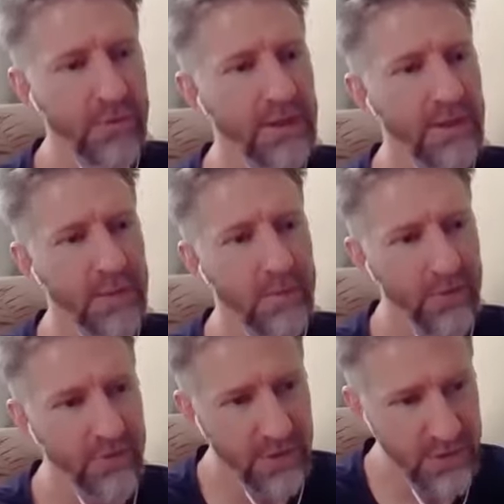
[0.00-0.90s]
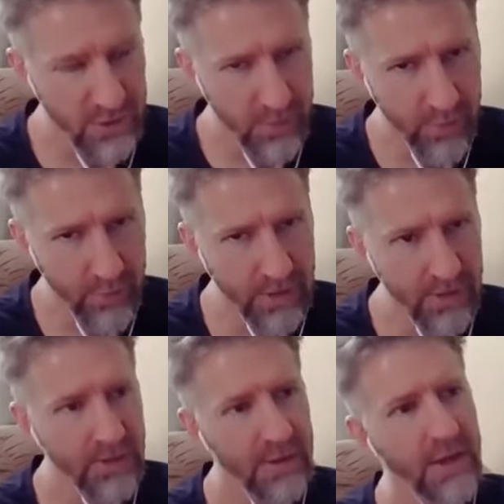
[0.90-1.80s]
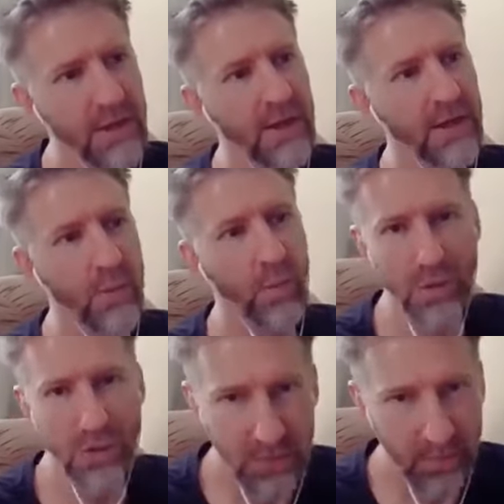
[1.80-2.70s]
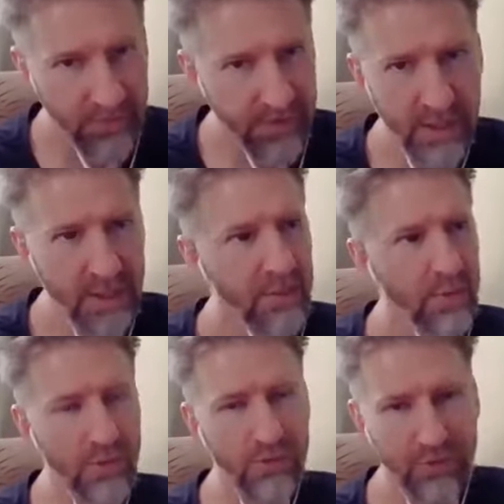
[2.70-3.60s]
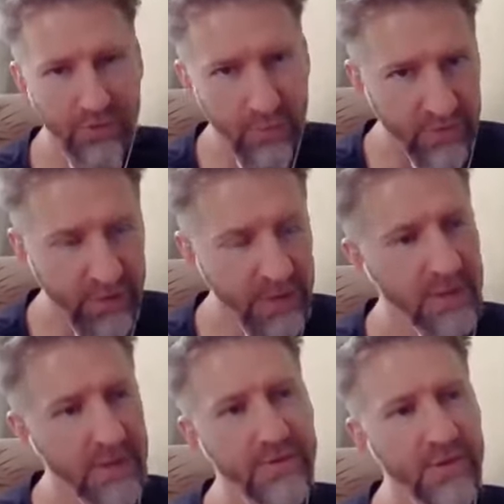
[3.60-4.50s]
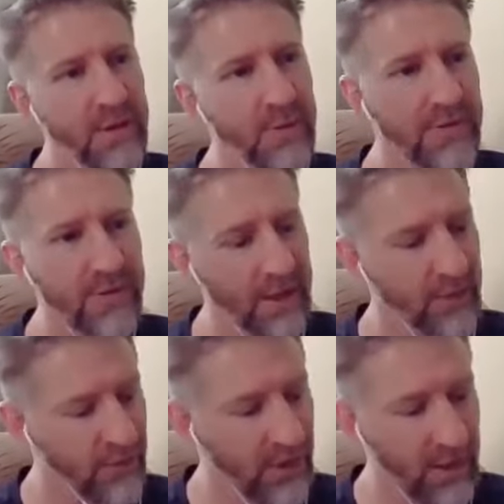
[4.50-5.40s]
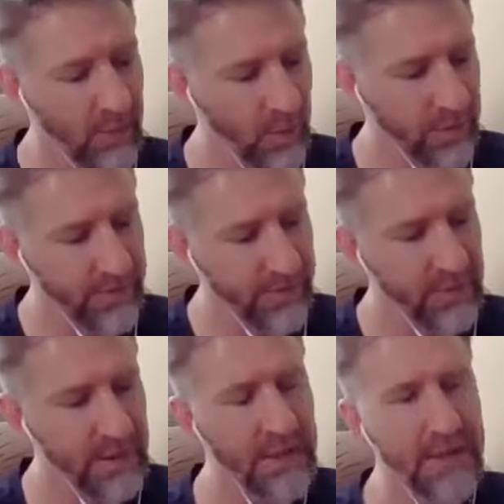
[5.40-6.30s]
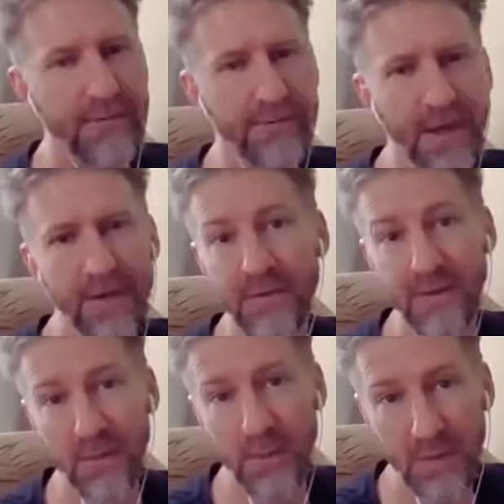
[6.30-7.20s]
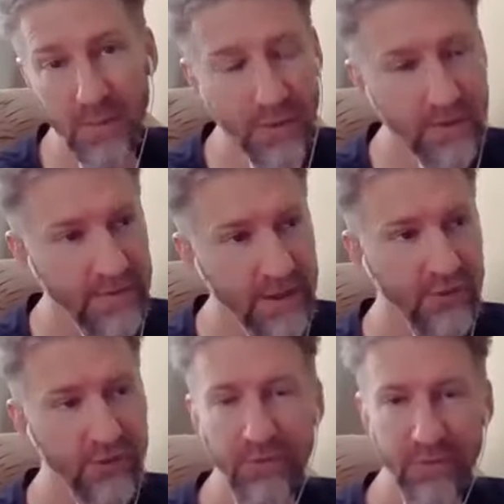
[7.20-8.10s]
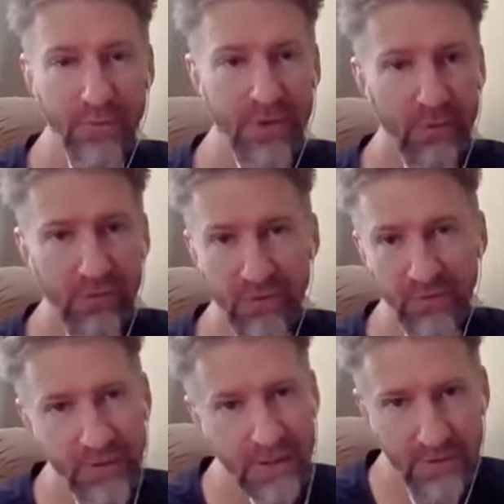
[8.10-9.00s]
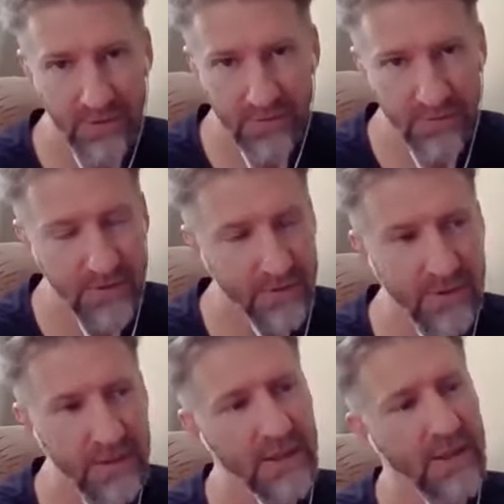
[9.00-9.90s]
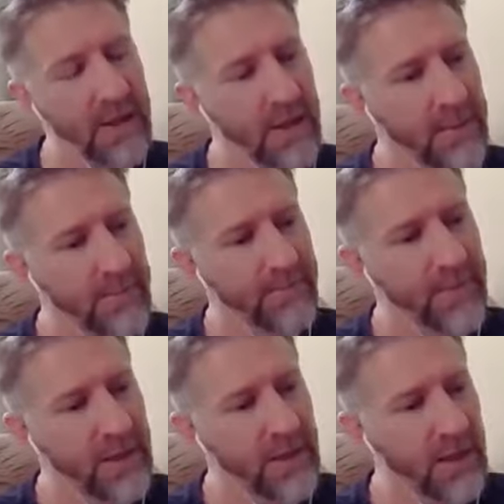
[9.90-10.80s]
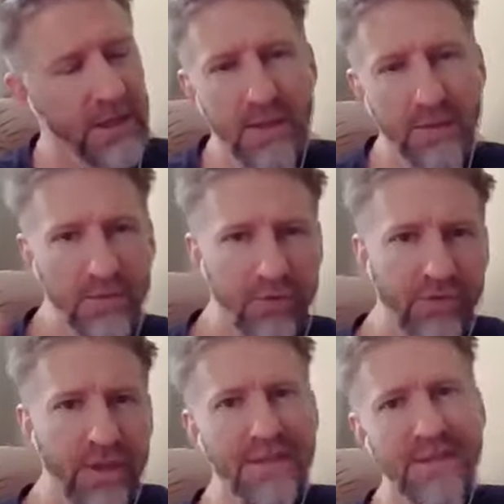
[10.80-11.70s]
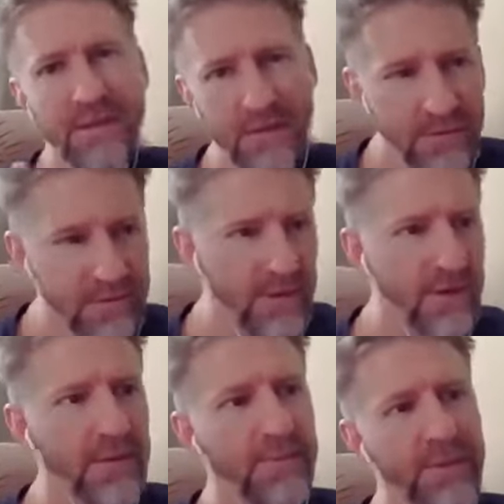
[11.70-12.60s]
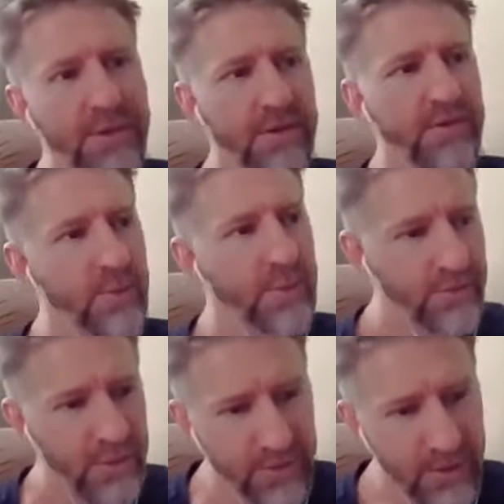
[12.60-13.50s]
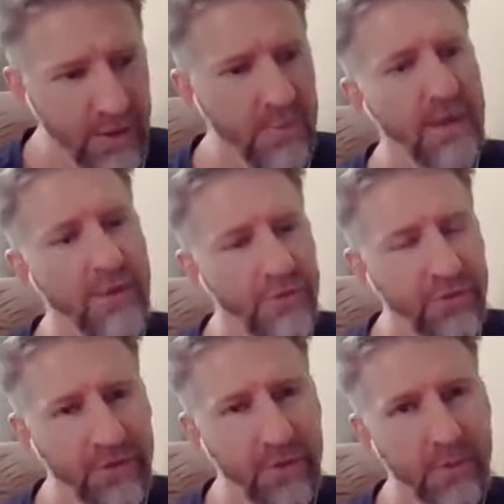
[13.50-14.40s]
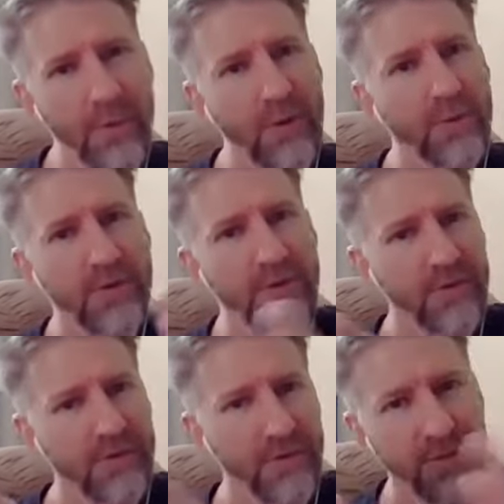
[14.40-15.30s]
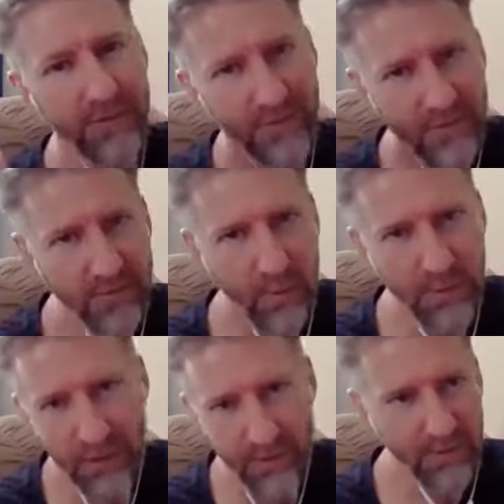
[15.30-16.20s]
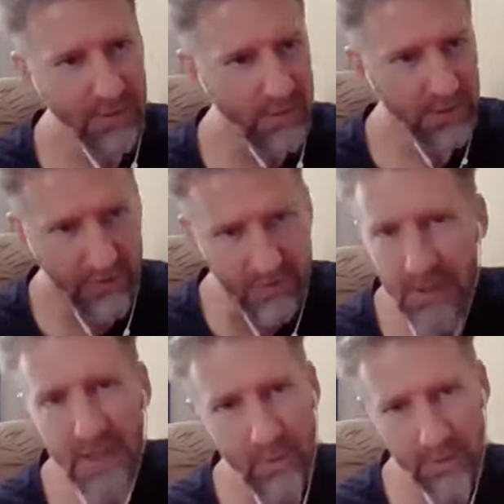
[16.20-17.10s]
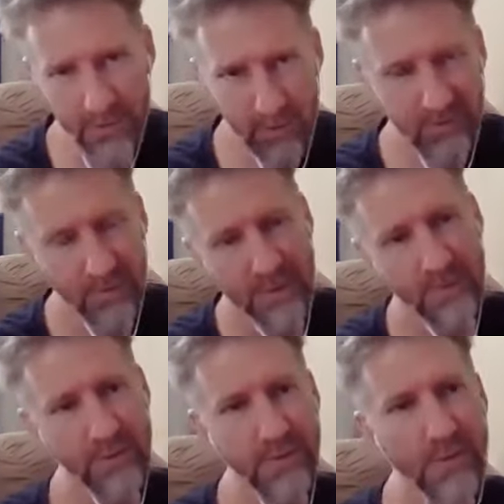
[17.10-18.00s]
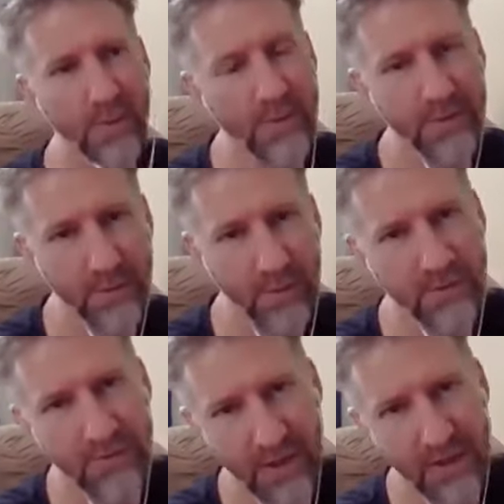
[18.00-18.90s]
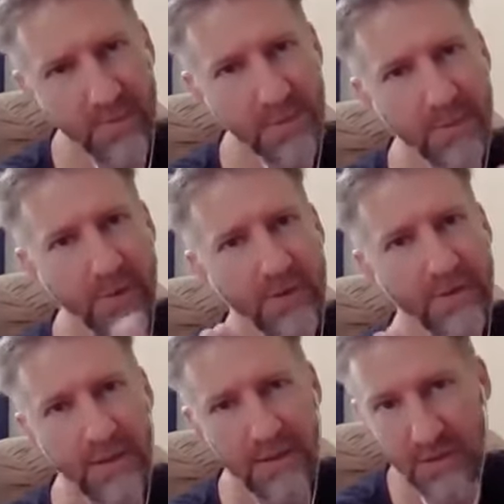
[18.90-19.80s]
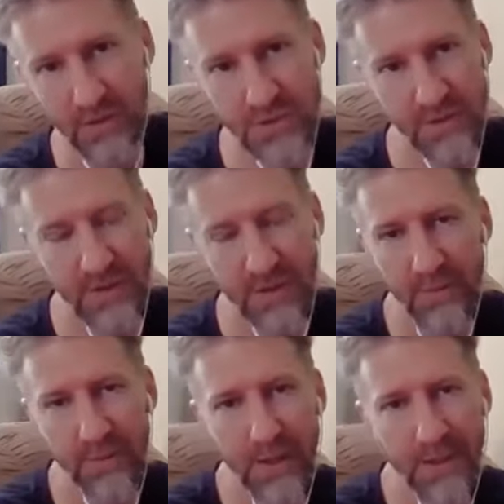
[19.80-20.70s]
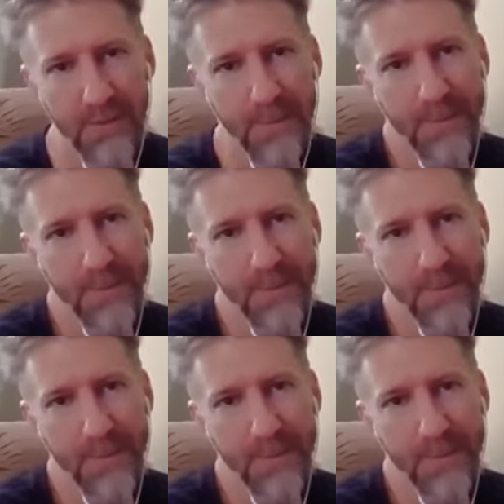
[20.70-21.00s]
reading memorization prayer uh, worship singing or just reciting a psalm is actually act wonderful fasting being part of that just sometimes just sitting and still um, any other just ideas um, as, as we talk about just components of this this 20 30 minutes an hour that we spend with the lord that would kind of be part of that liturgy that come to mind